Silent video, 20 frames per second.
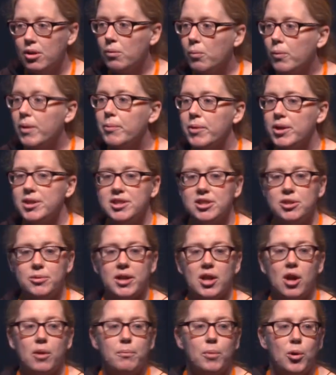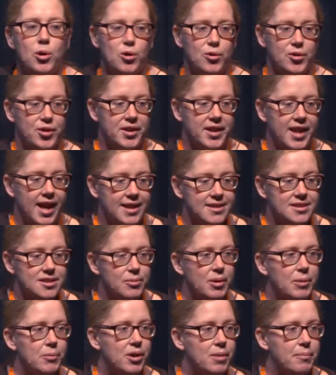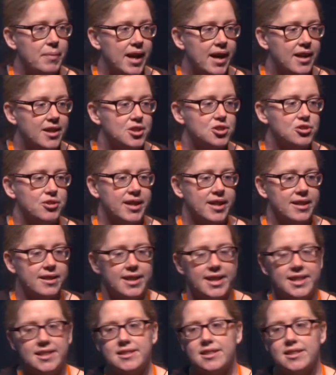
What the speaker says: We wanted to do a lot more than that. So we want to be able to trigger things